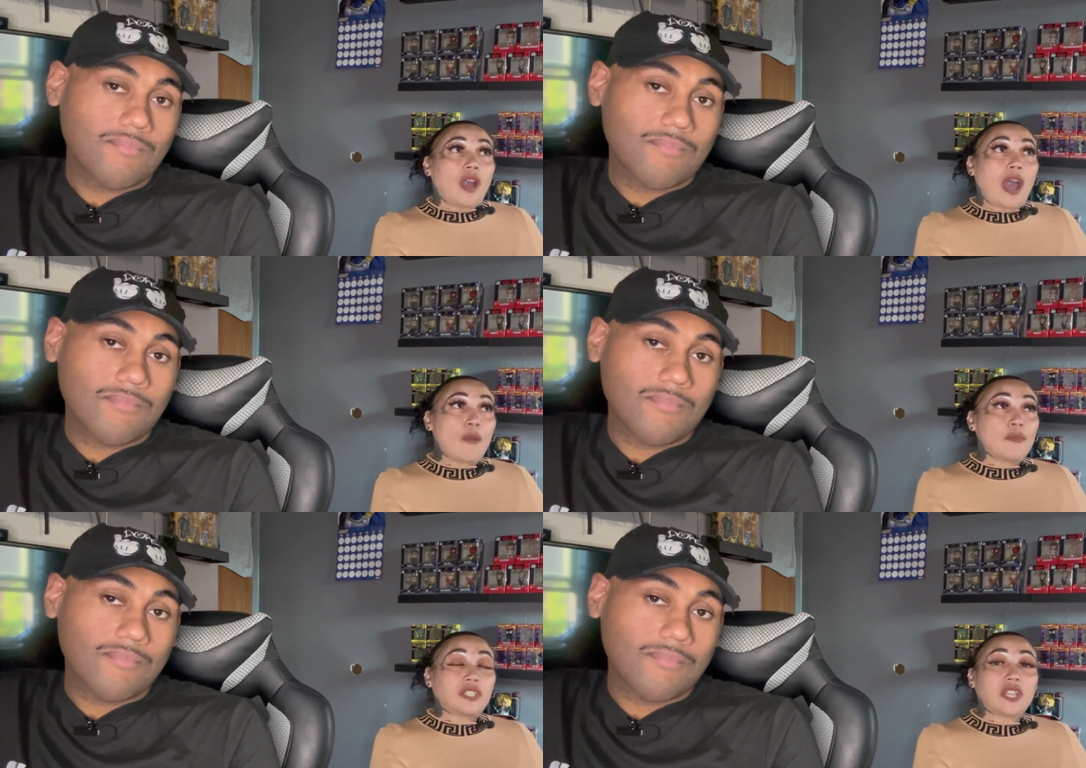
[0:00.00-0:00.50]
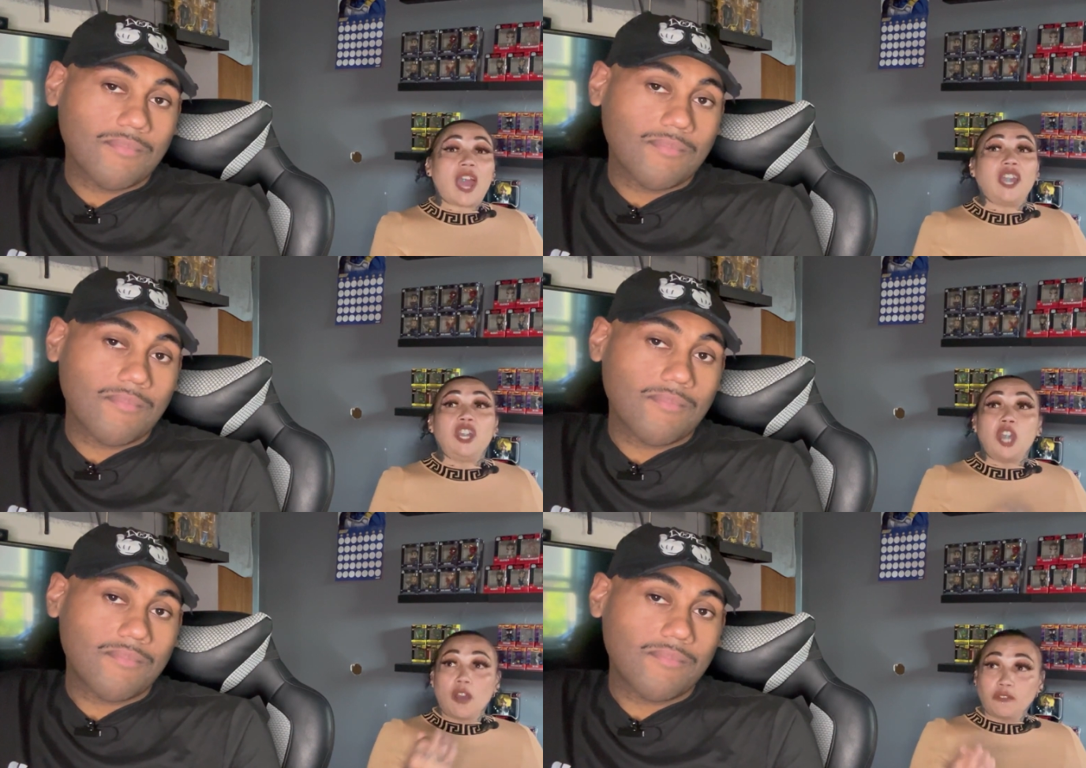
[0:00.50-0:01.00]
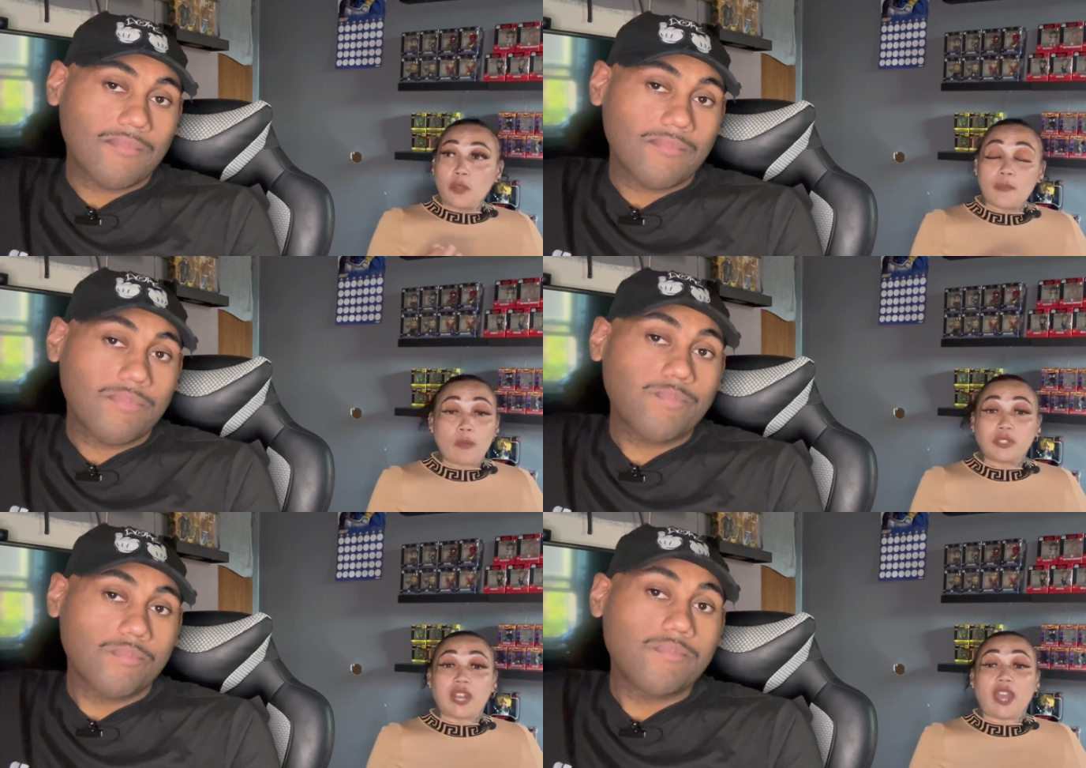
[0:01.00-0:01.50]
Speaker 1: I'm gonna say I loved him. I
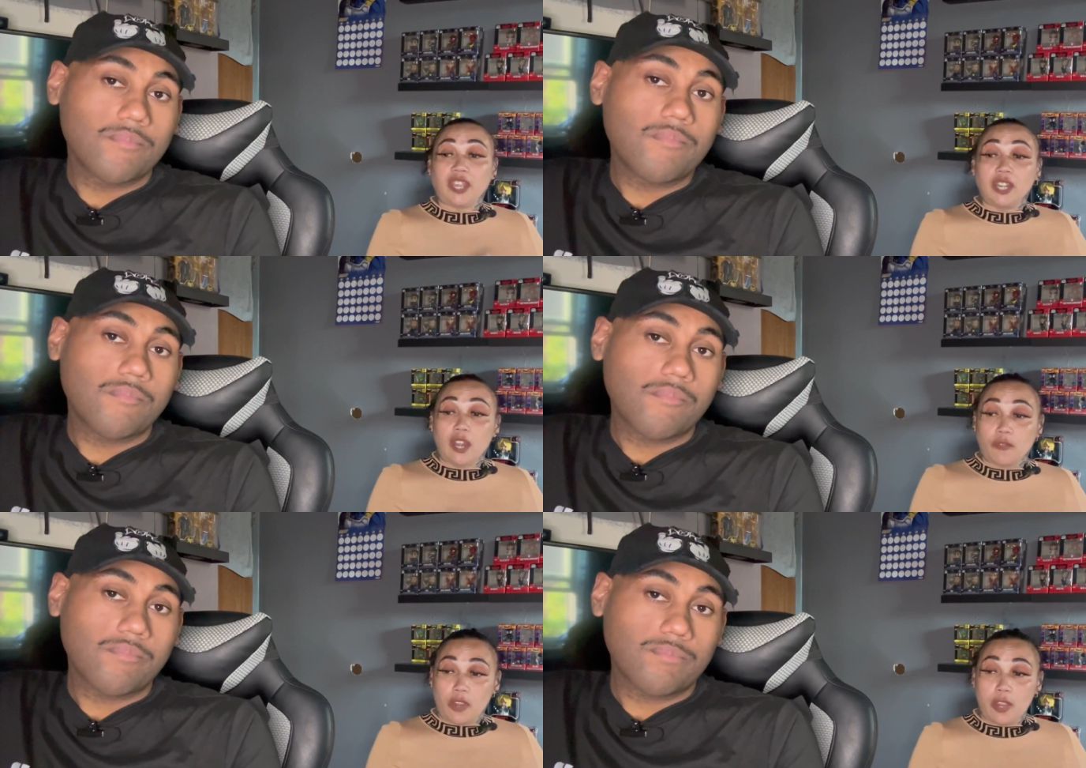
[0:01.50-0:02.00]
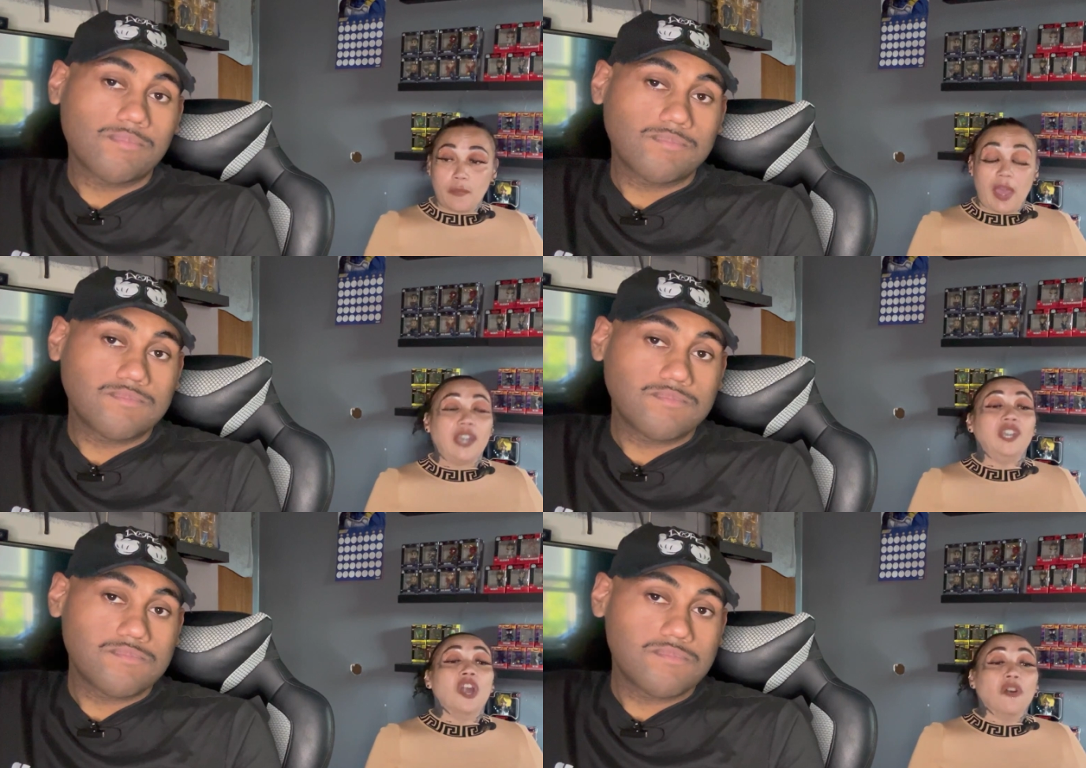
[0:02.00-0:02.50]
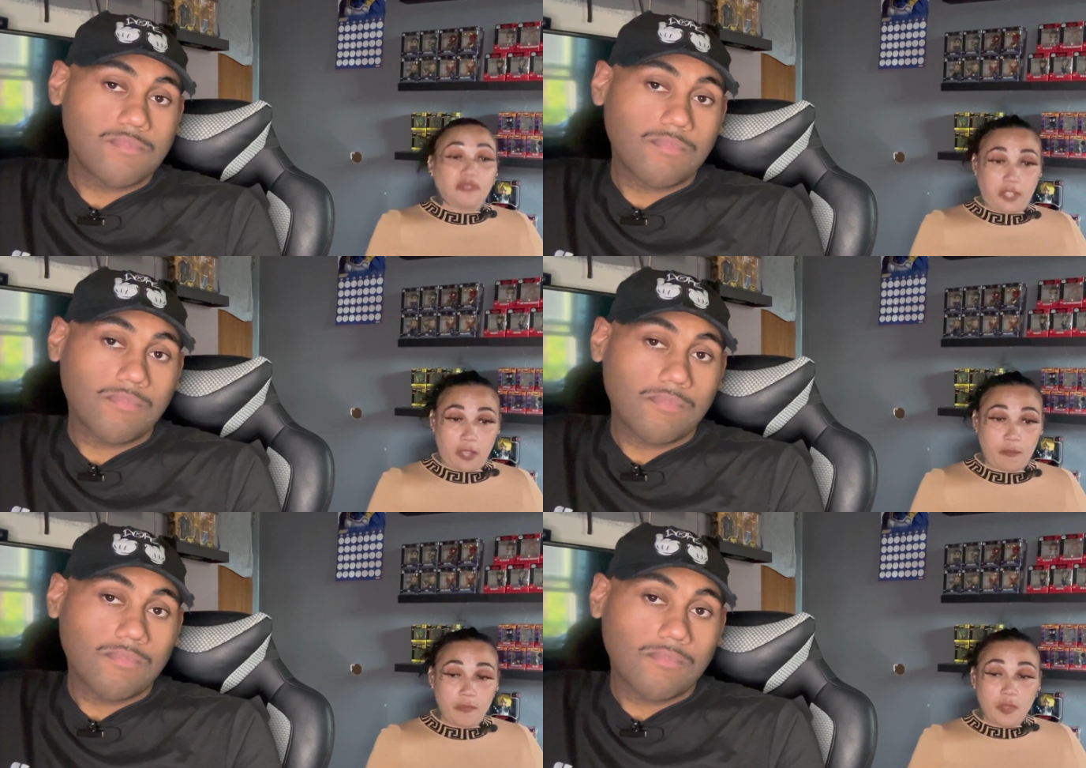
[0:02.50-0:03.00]
was not in love with him. I loved
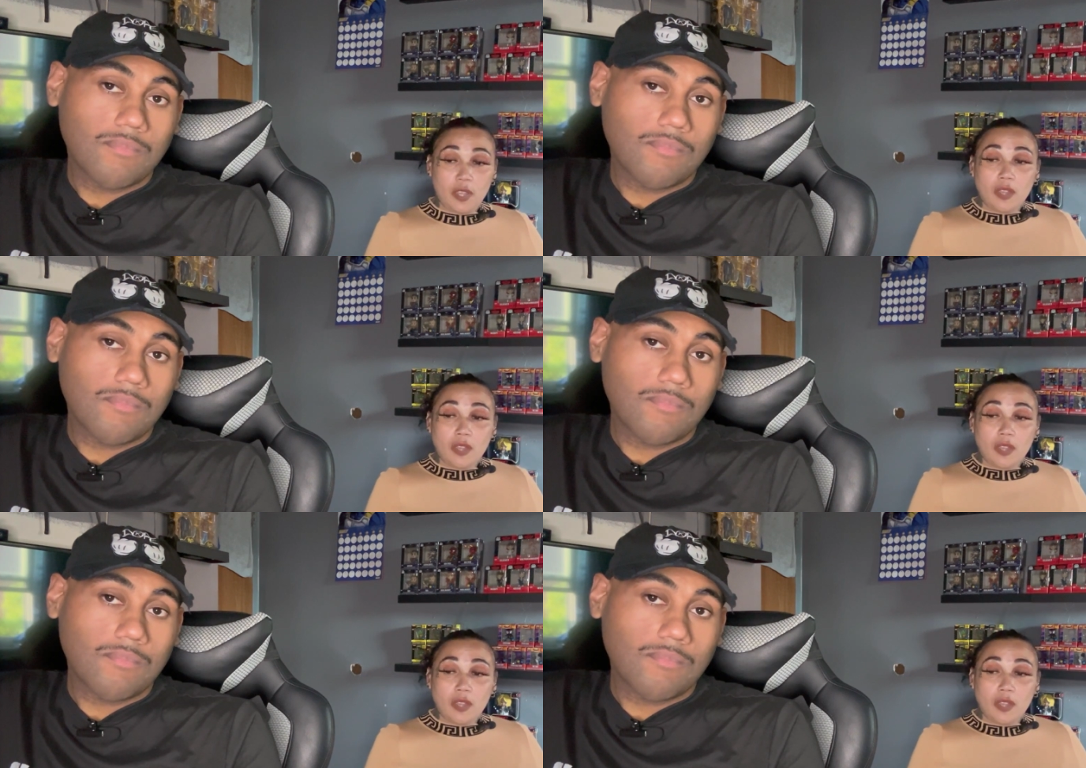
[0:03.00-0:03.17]
him.